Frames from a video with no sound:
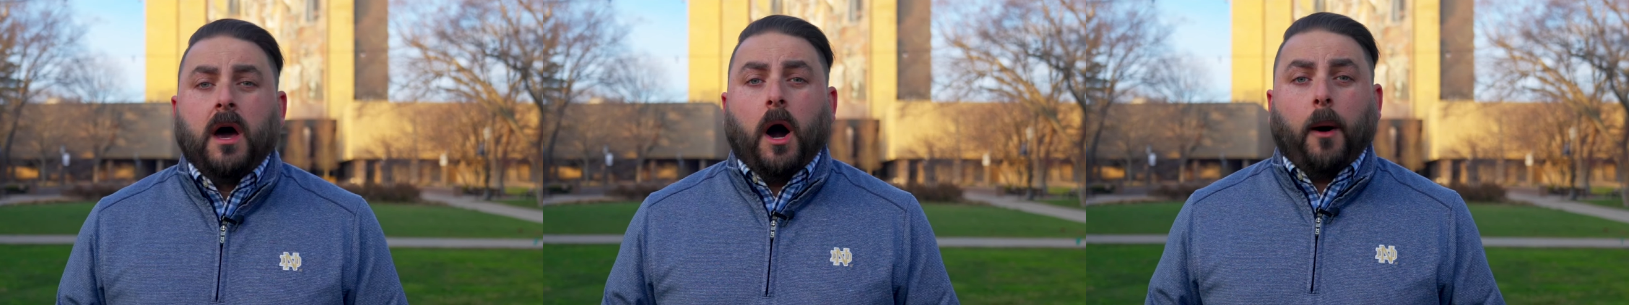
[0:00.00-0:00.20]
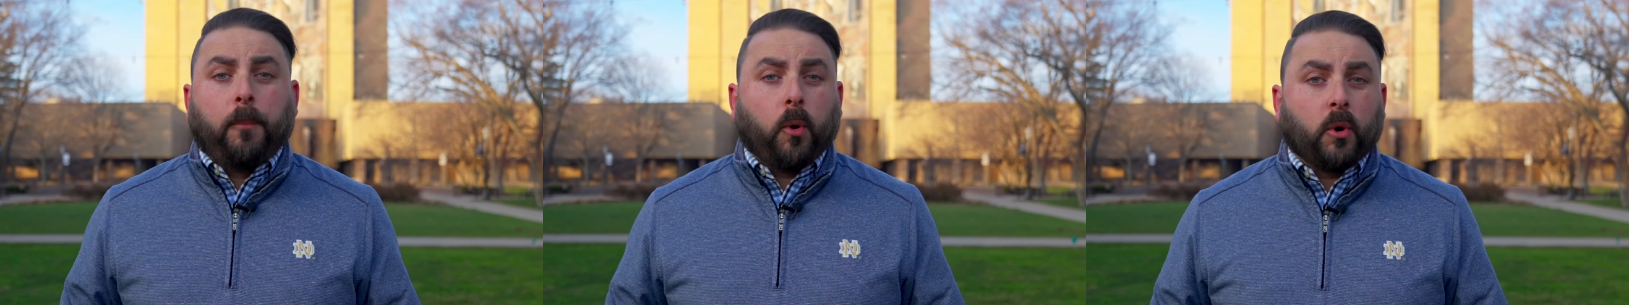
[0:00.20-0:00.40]

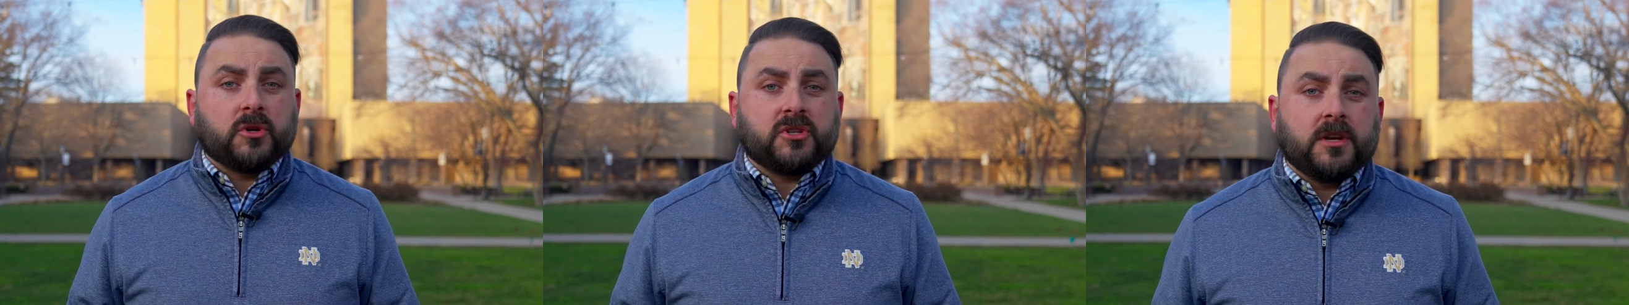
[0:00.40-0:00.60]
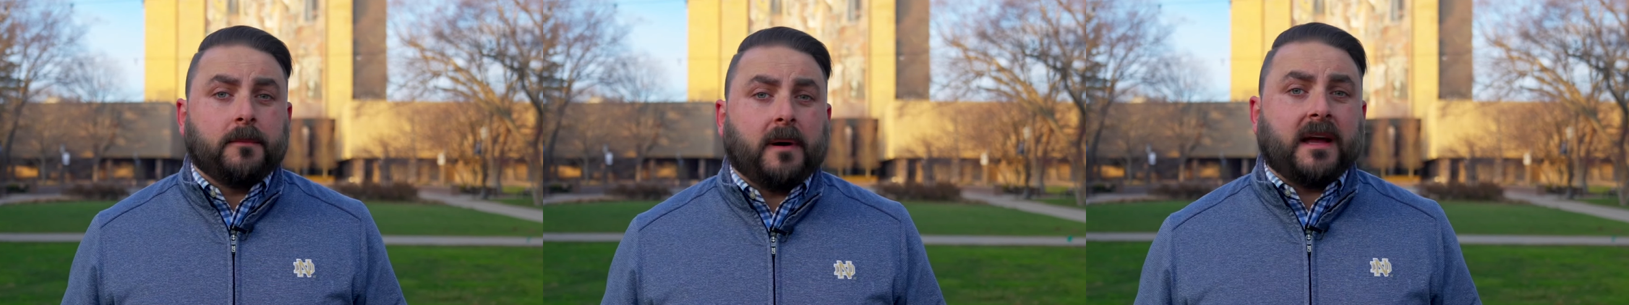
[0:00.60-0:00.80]
A
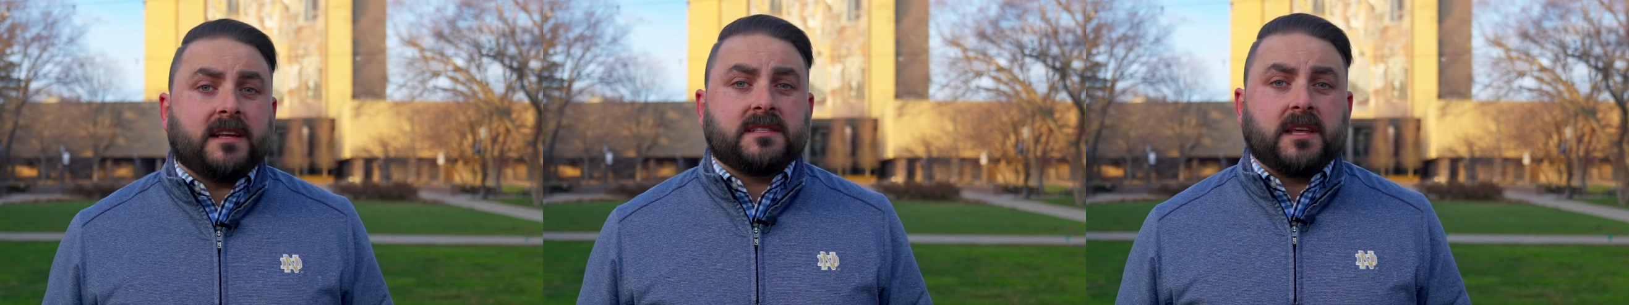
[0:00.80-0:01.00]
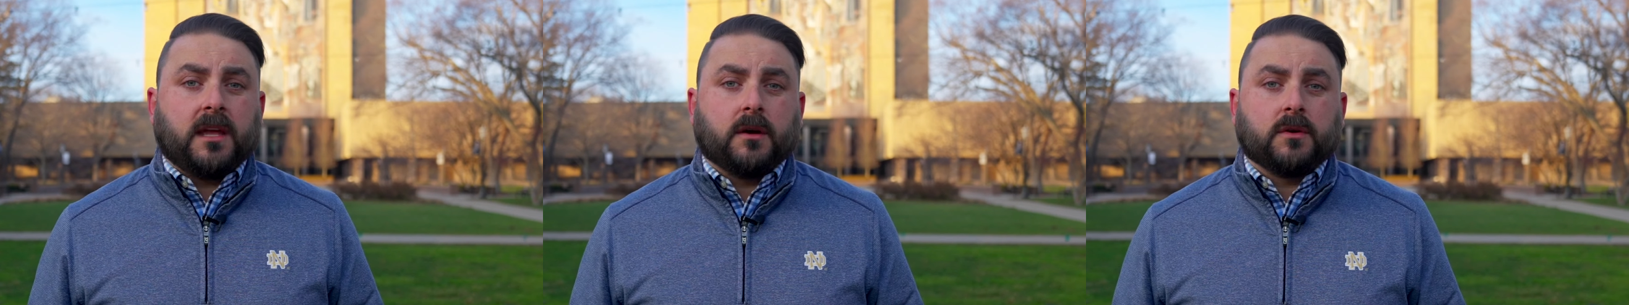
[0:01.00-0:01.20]
portion of my
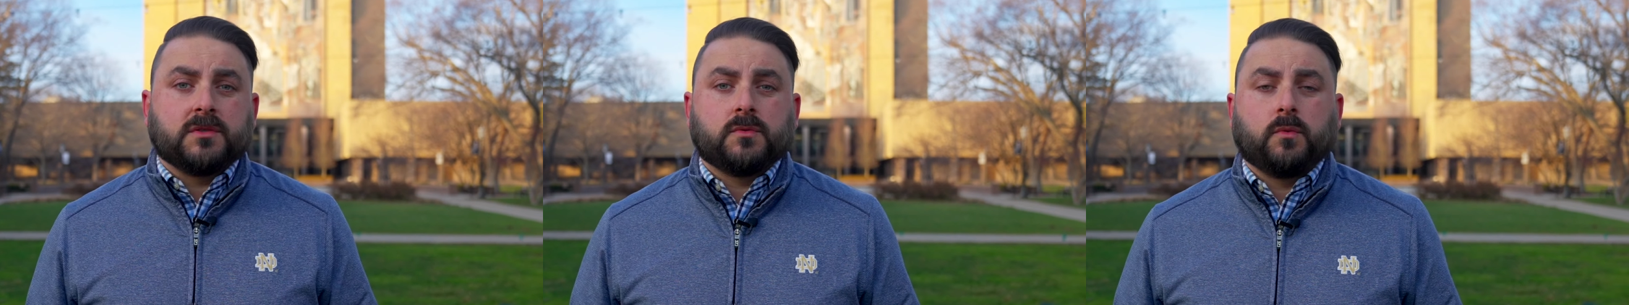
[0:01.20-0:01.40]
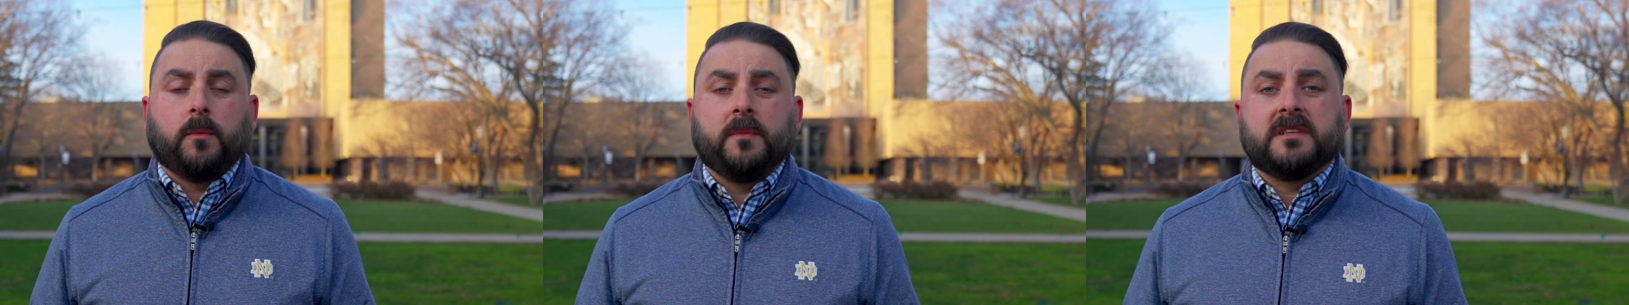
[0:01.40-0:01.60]

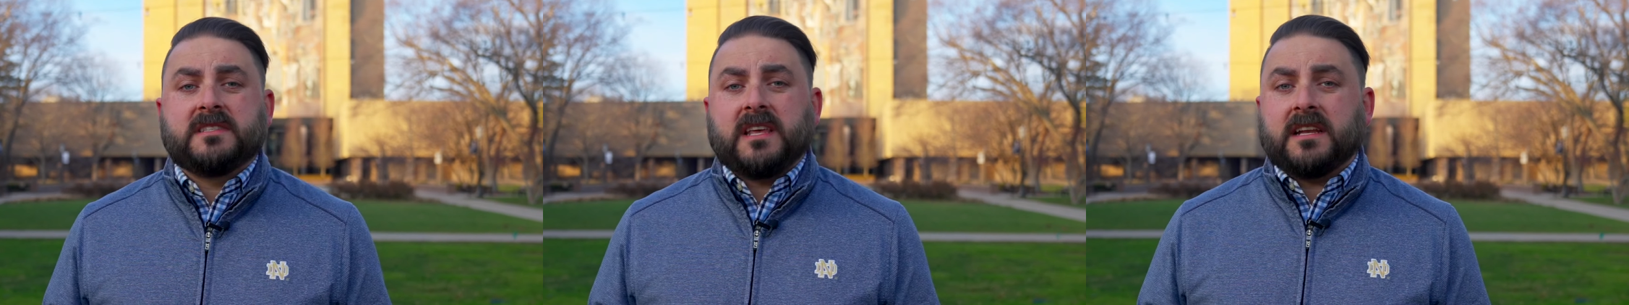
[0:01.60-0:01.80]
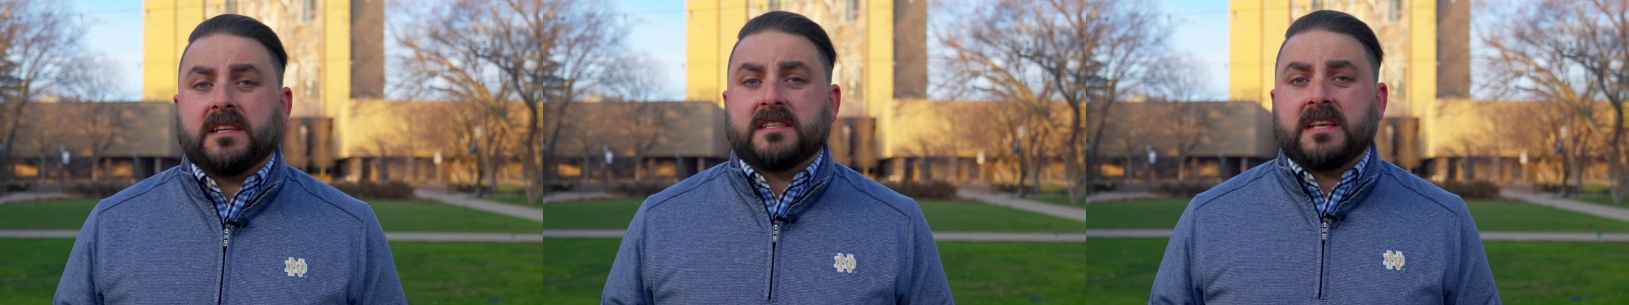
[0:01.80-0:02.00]
sales will be
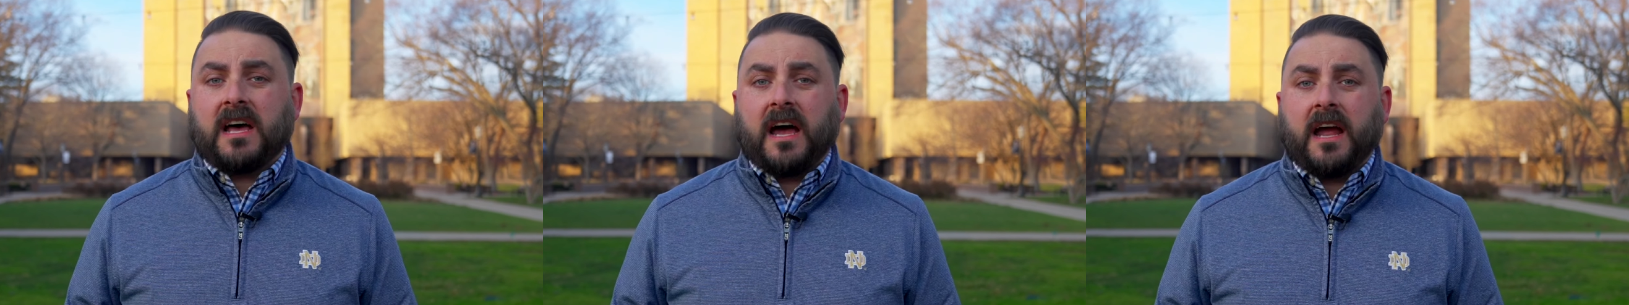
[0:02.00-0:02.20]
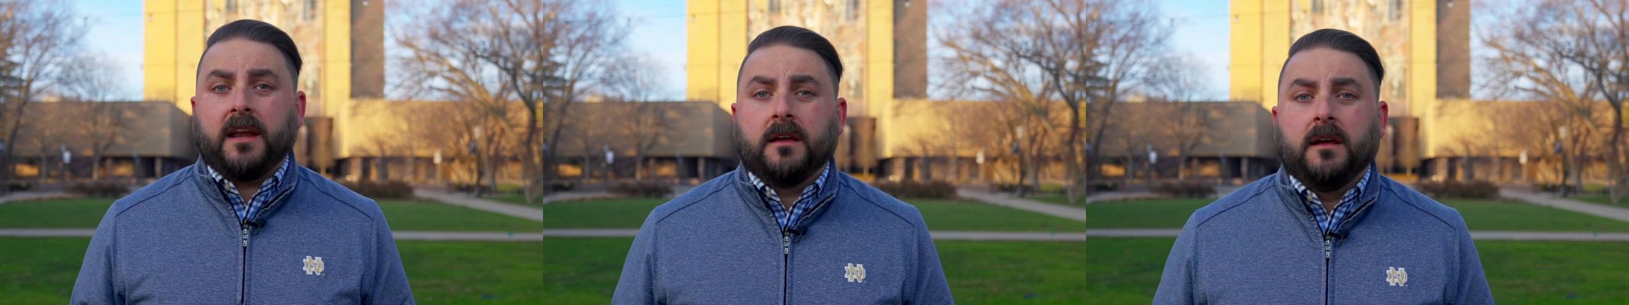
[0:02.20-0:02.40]
set
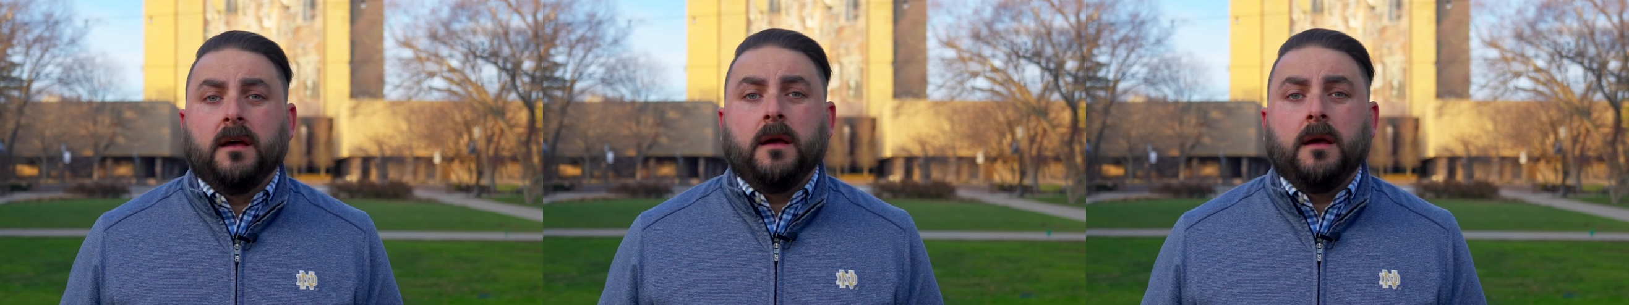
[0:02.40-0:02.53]
aside,